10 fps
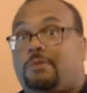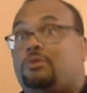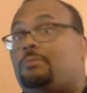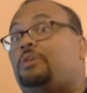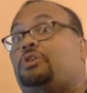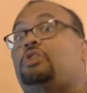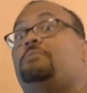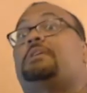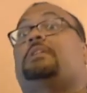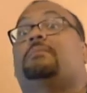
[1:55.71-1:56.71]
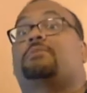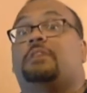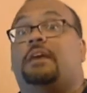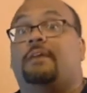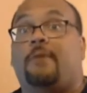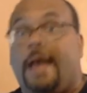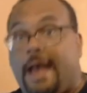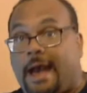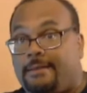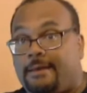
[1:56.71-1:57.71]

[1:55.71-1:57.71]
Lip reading: He was the best QB Clemson ever had.